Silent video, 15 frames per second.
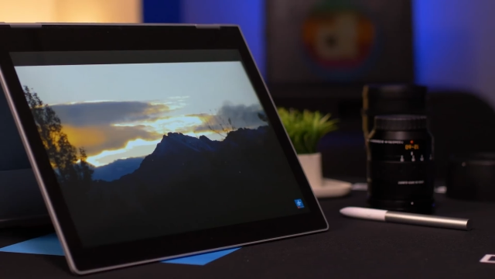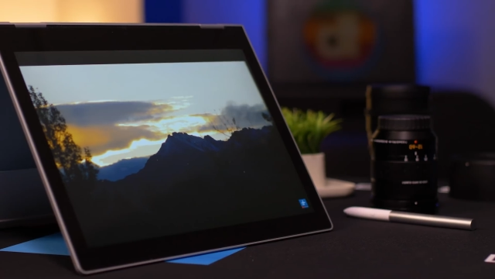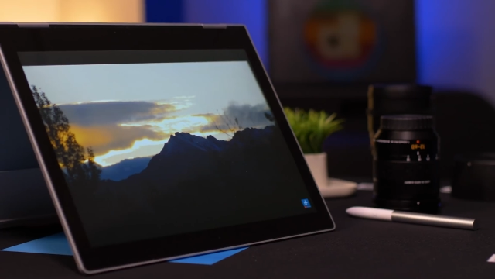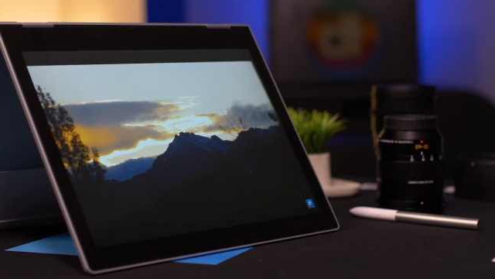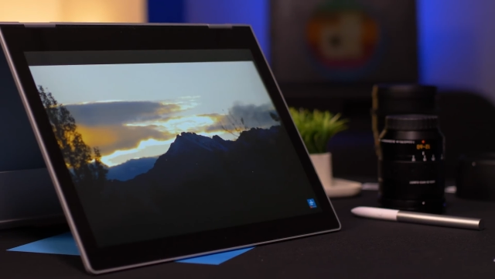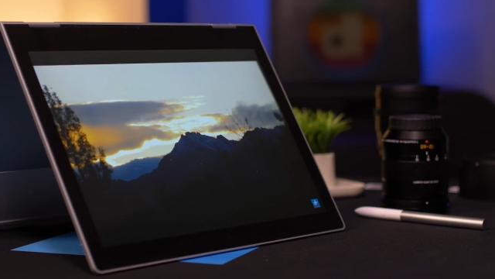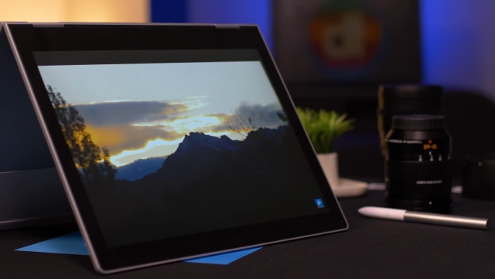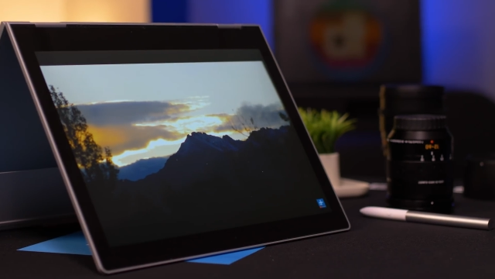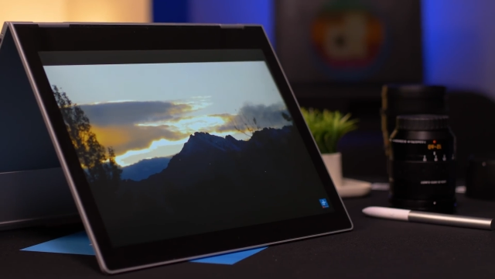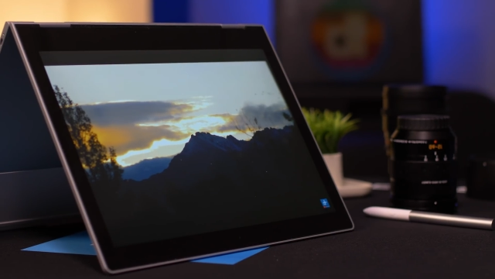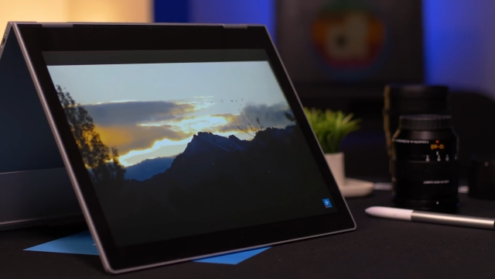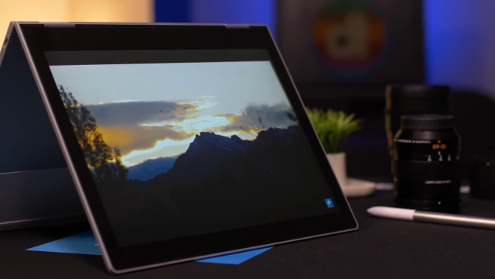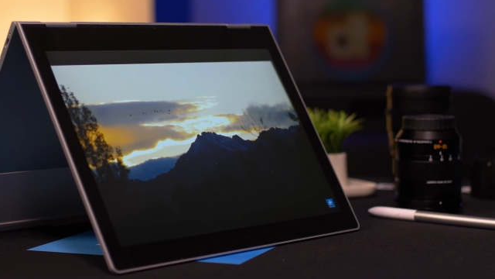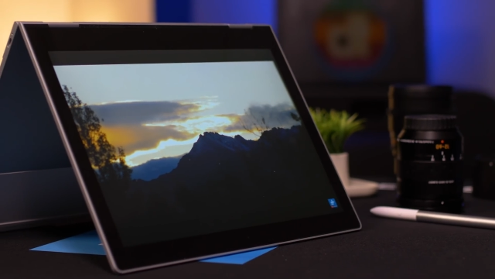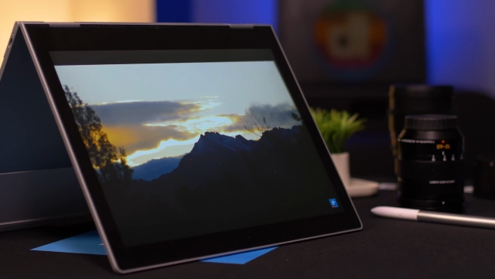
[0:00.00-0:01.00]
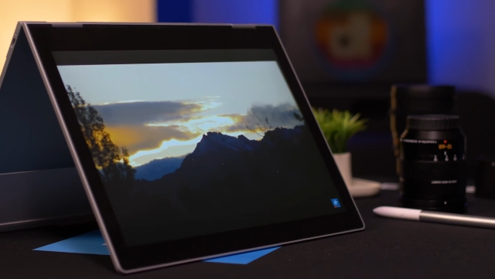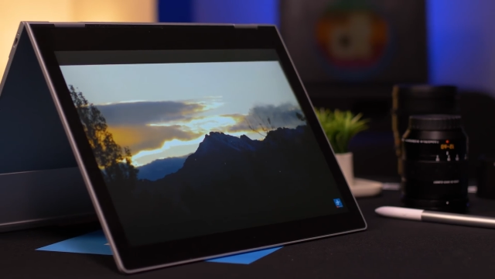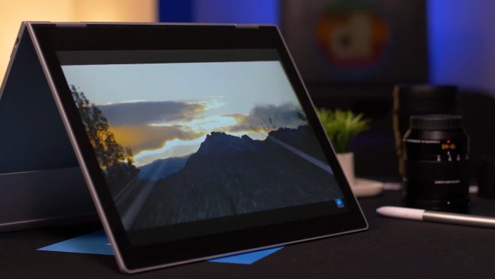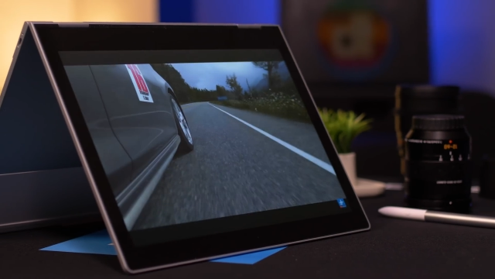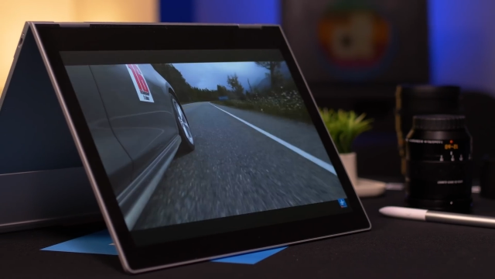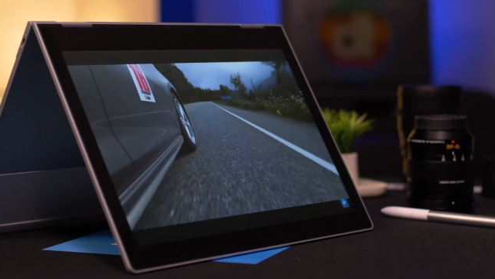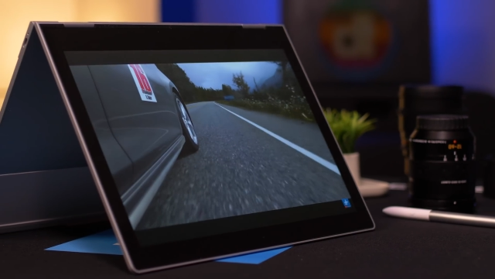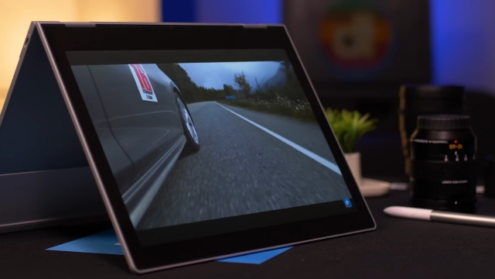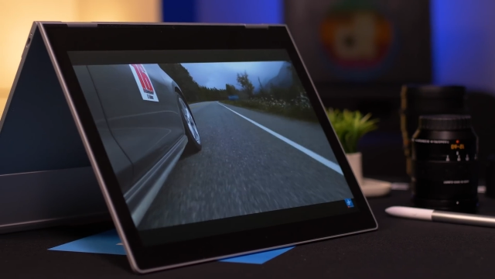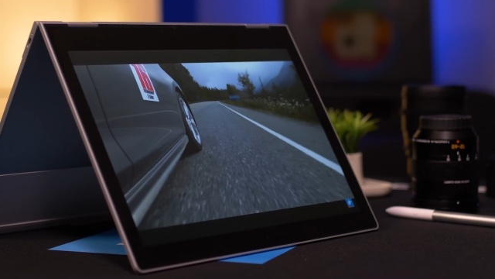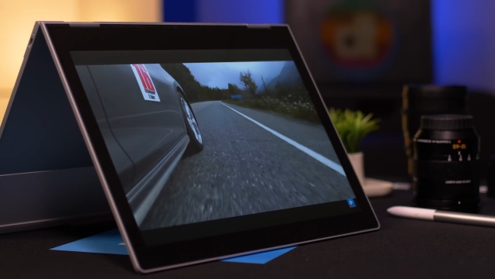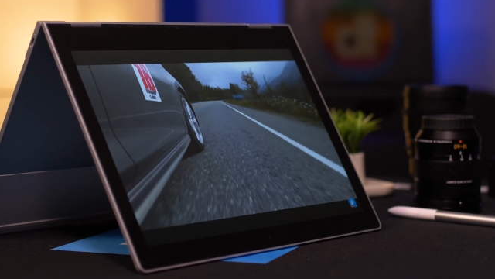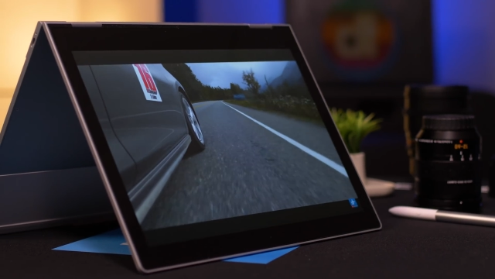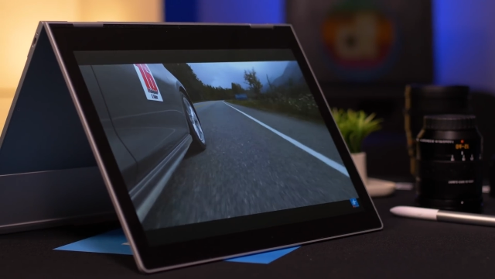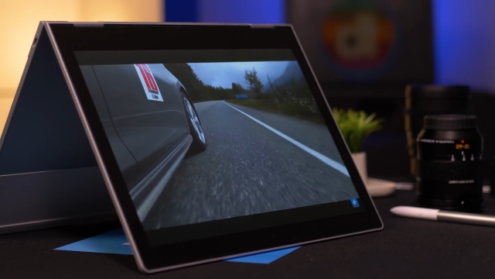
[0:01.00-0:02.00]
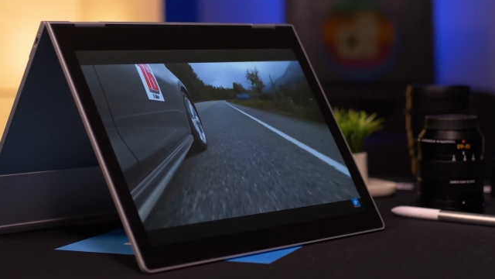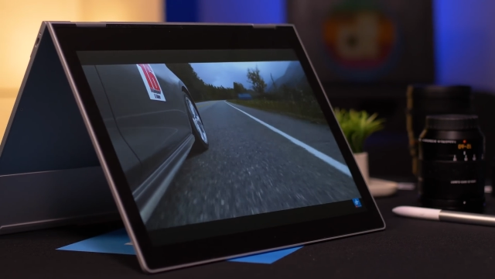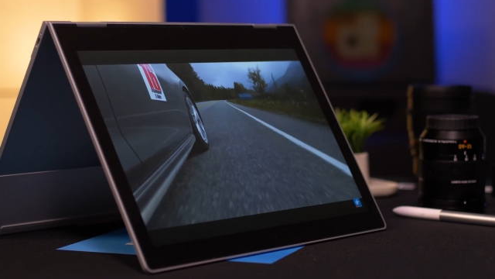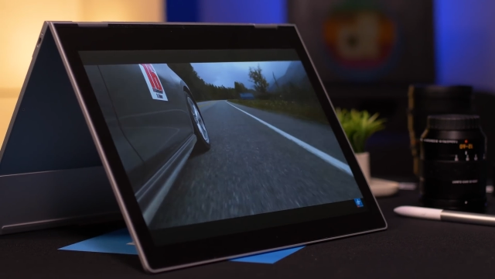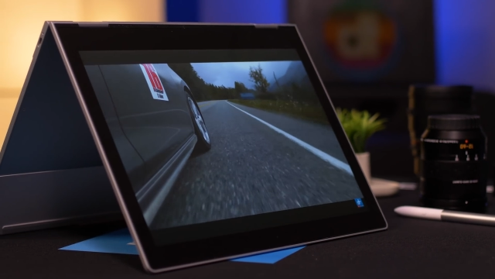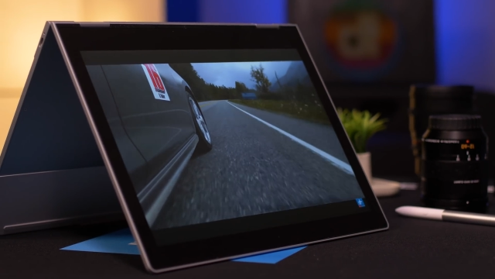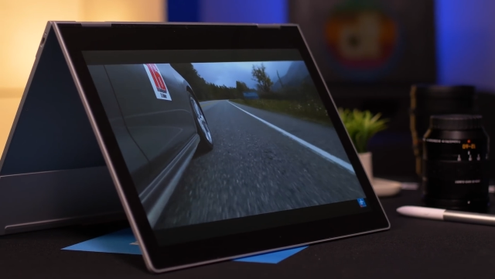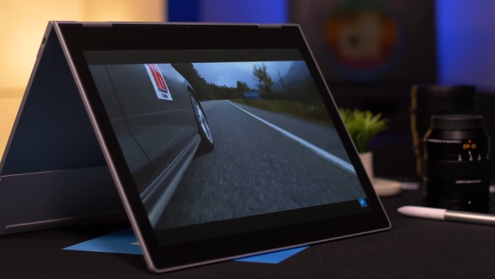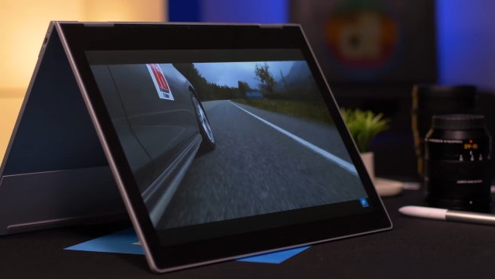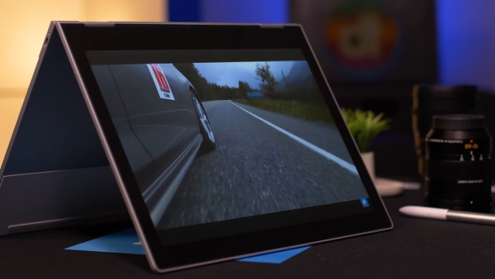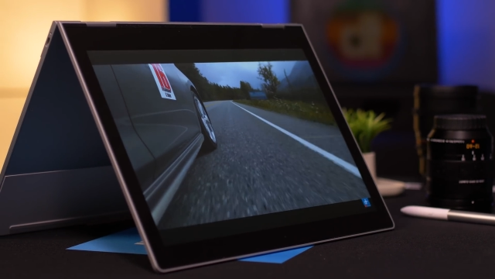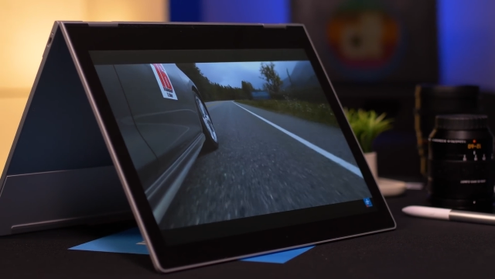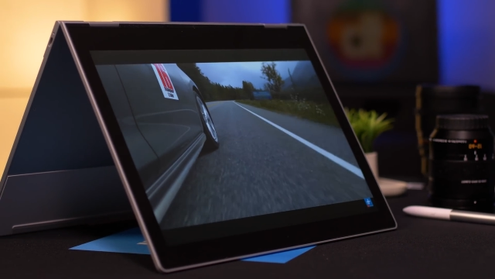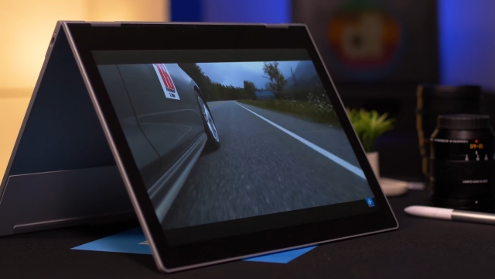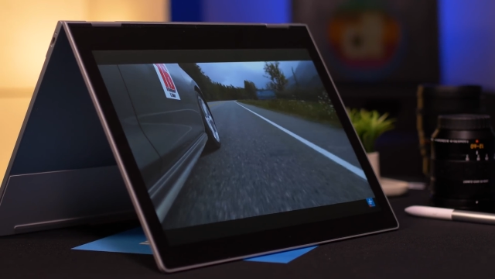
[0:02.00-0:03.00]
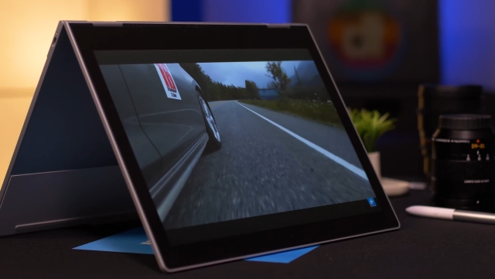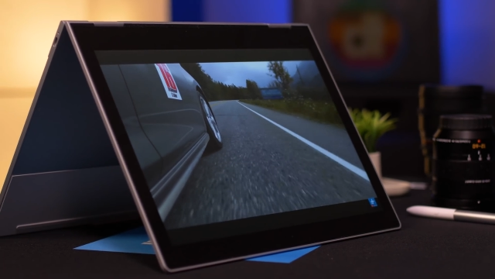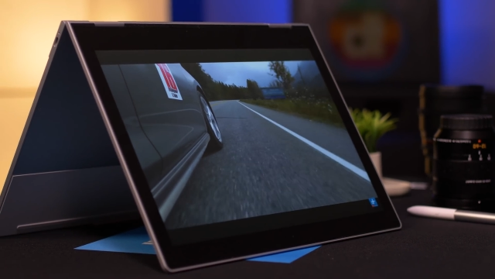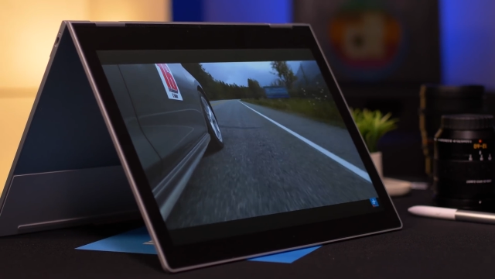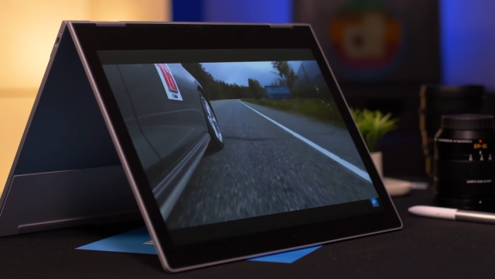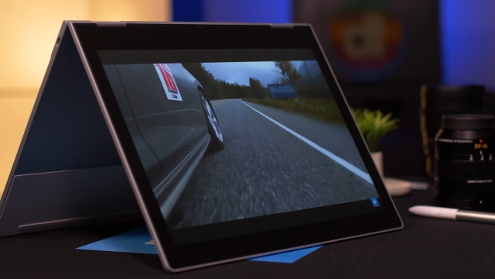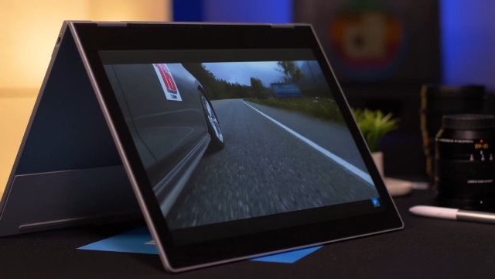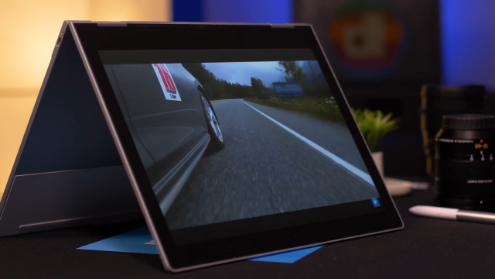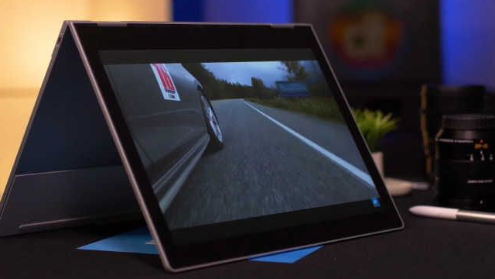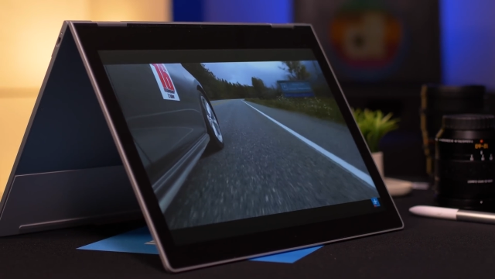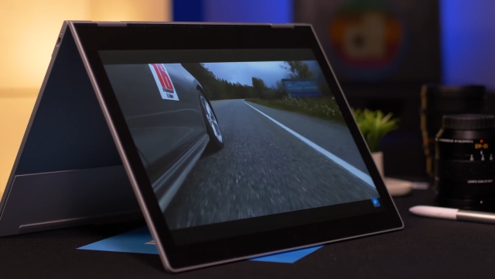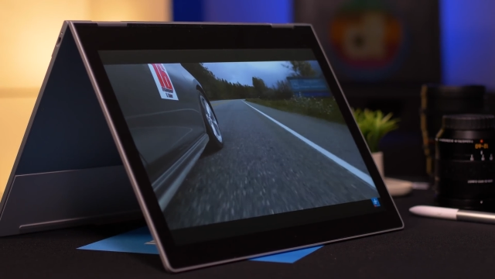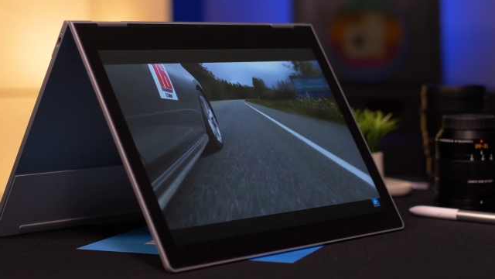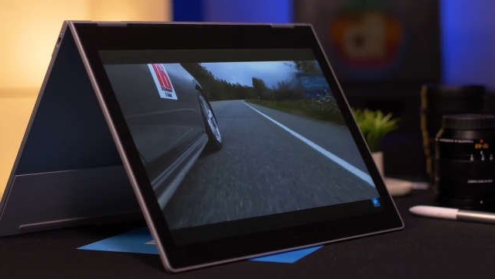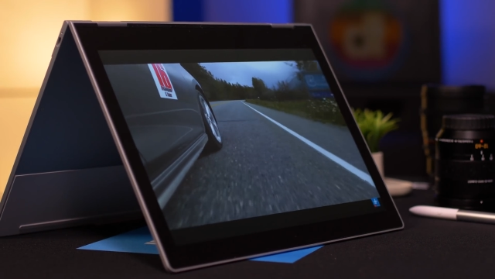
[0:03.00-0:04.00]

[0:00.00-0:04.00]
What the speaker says: (no speaker visible)